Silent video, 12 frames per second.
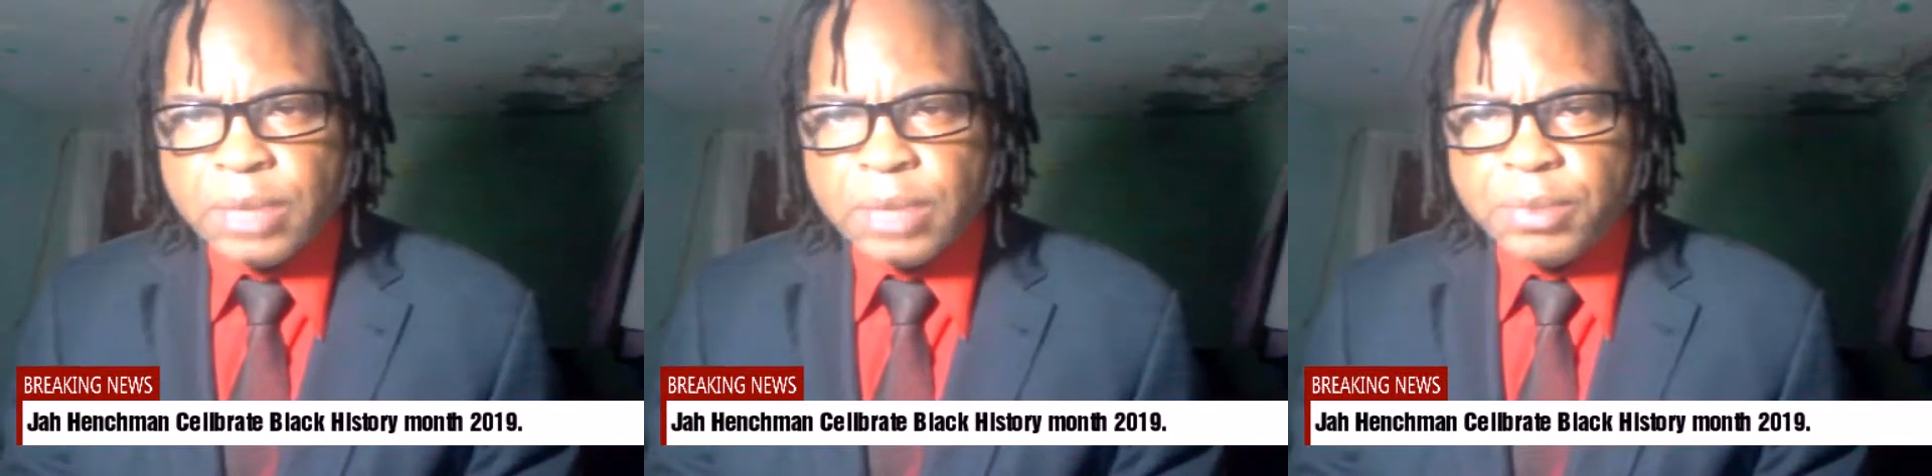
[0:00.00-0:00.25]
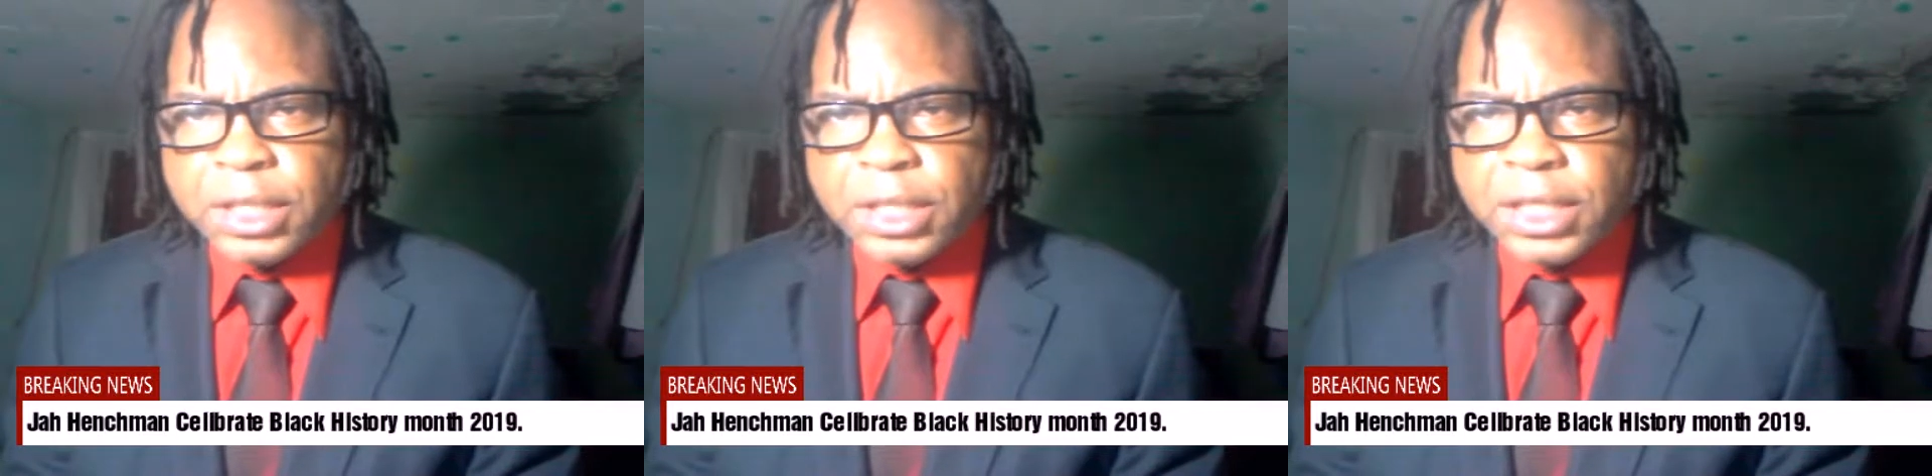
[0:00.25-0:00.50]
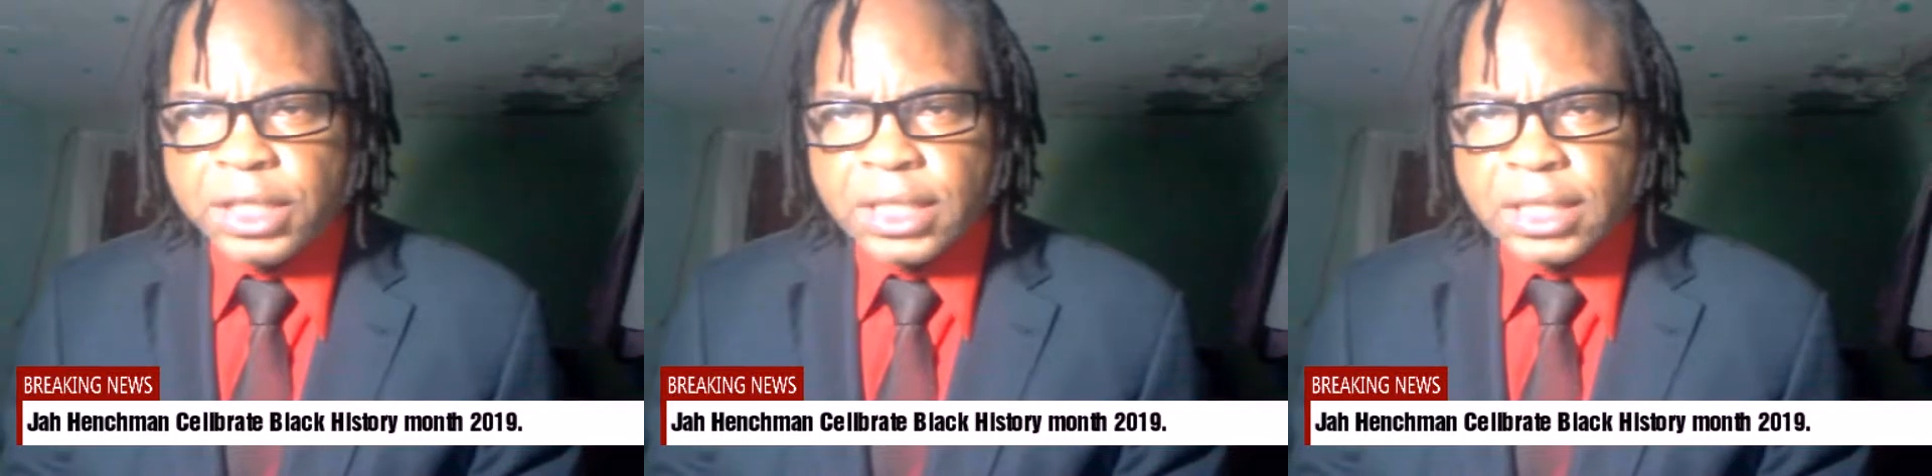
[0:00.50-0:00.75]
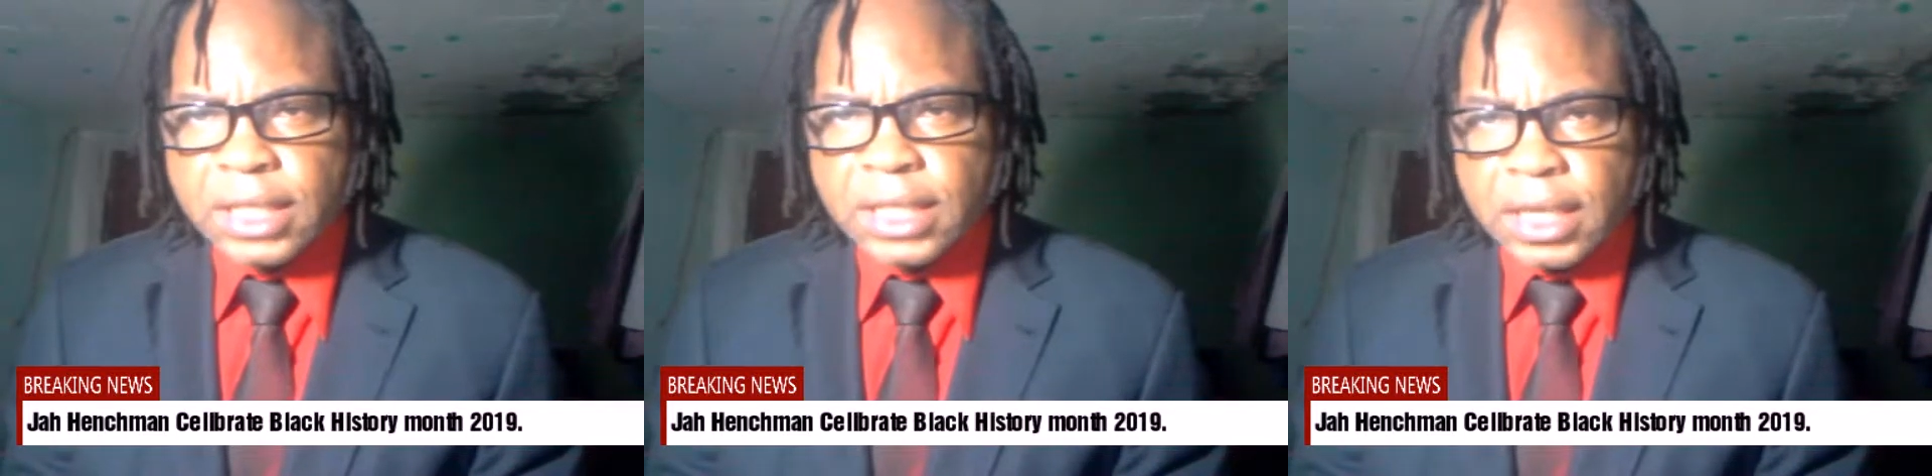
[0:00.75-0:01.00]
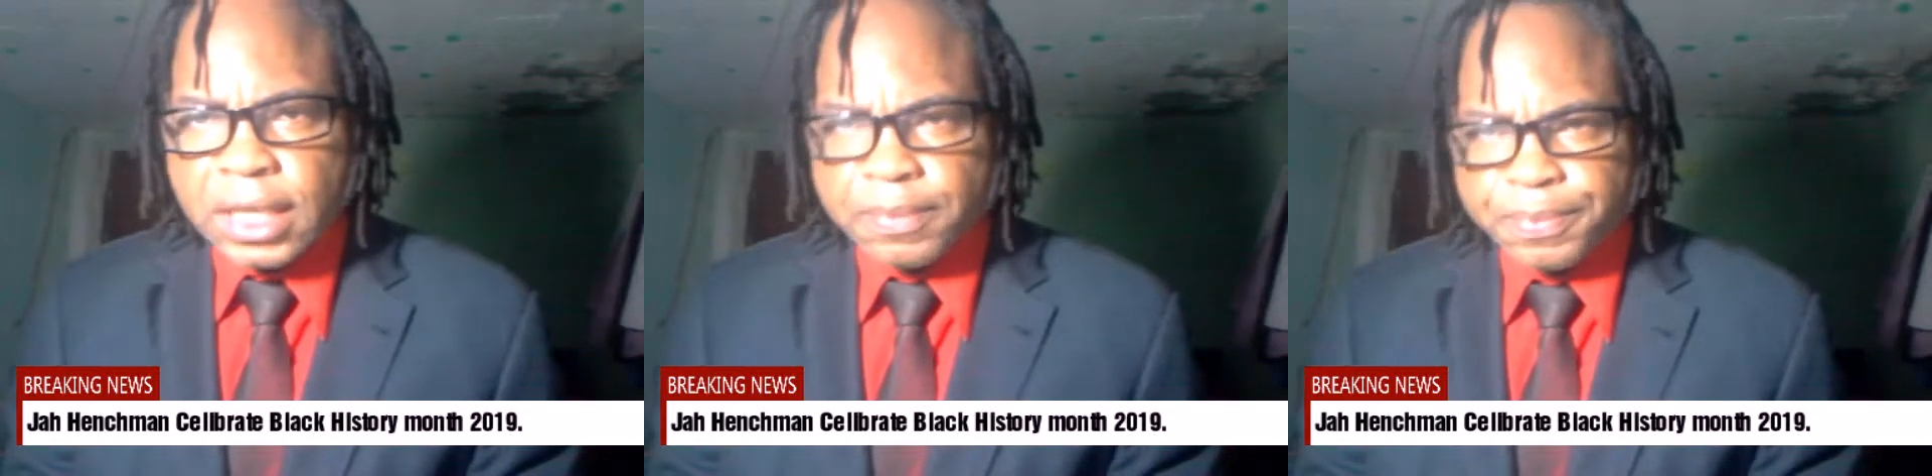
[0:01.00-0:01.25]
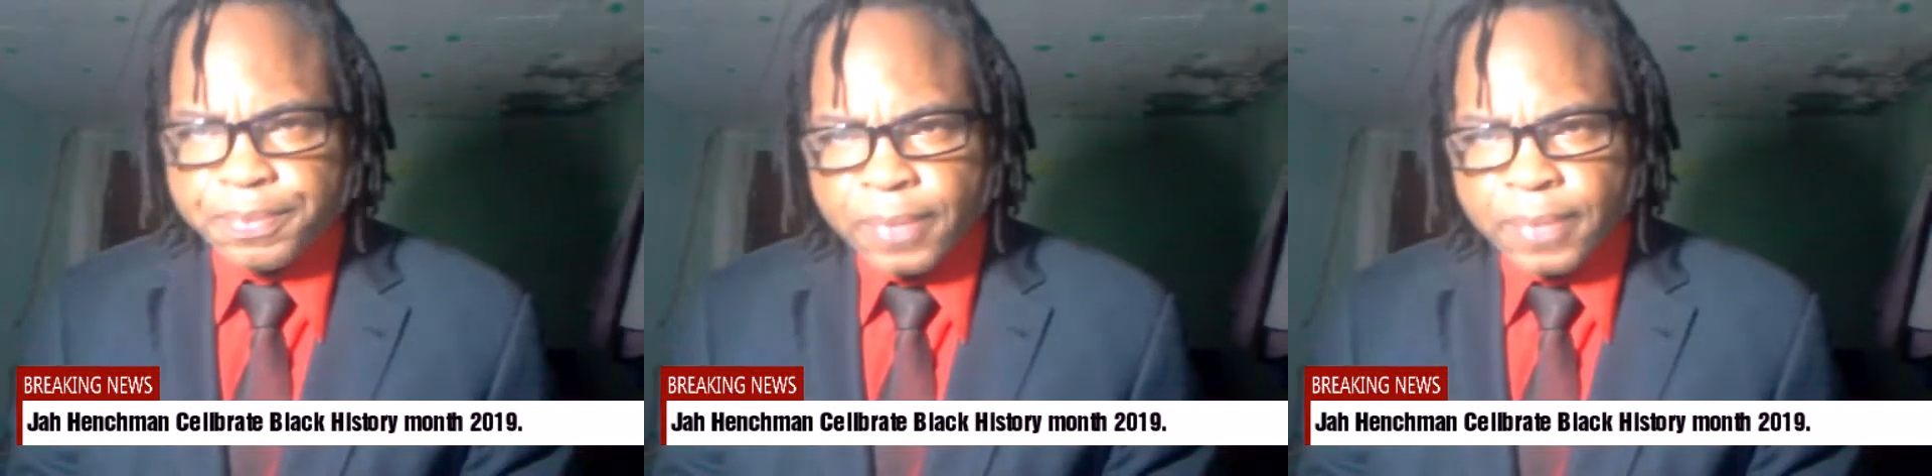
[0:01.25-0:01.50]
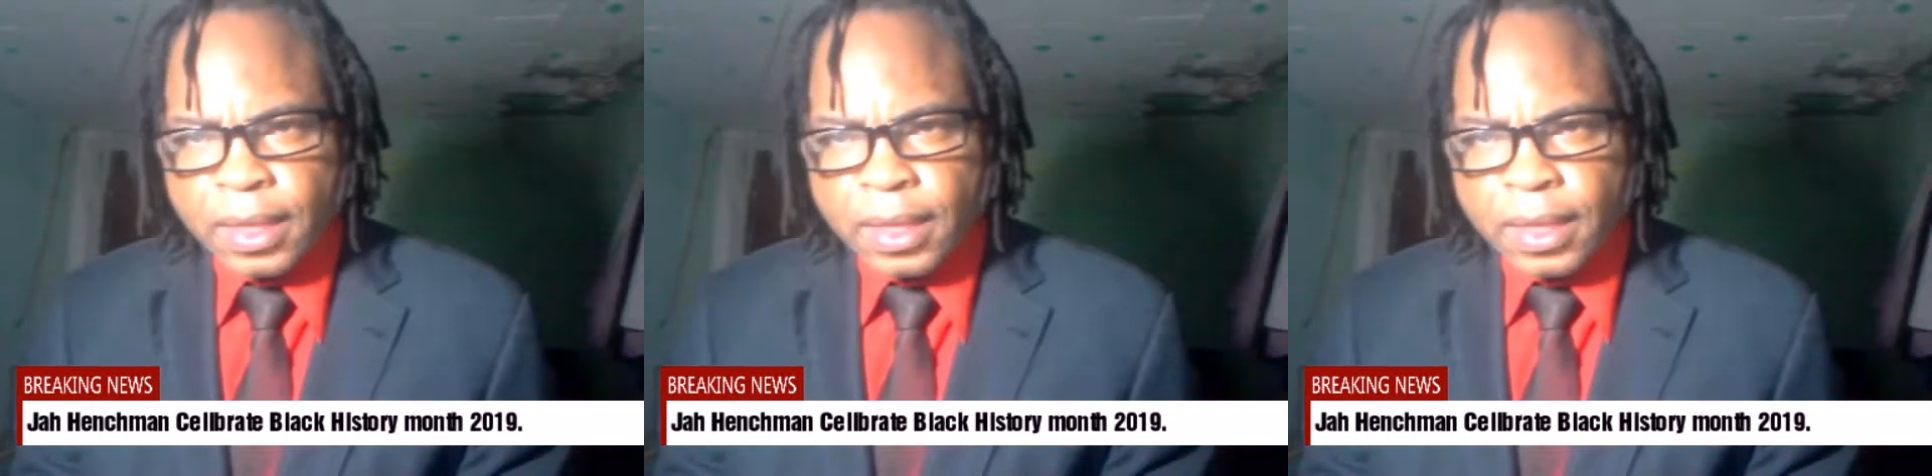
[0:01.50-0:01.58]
people in Jesus' name